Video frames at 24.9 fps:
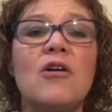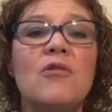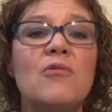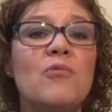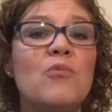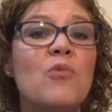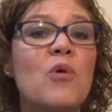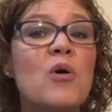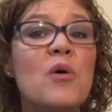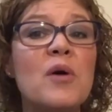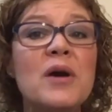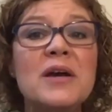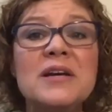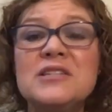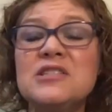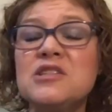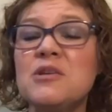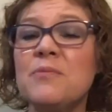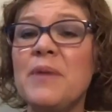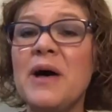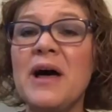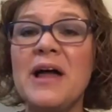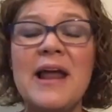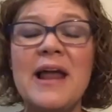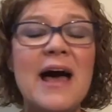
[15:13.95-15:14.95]
worries
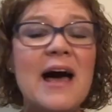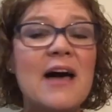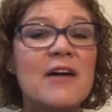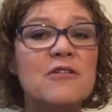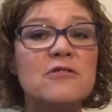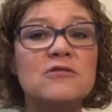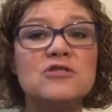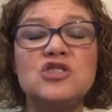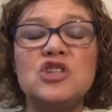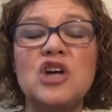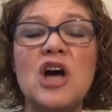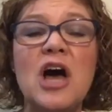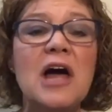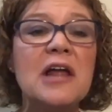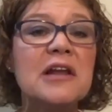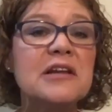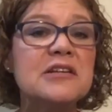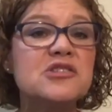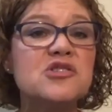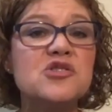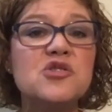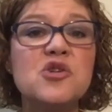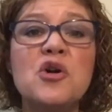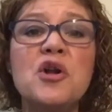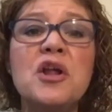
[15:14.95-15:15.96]
about how your child
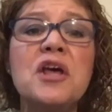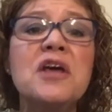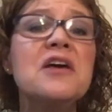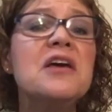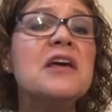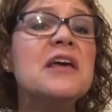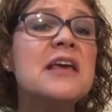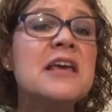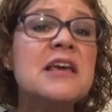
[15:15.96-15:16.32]
is learning,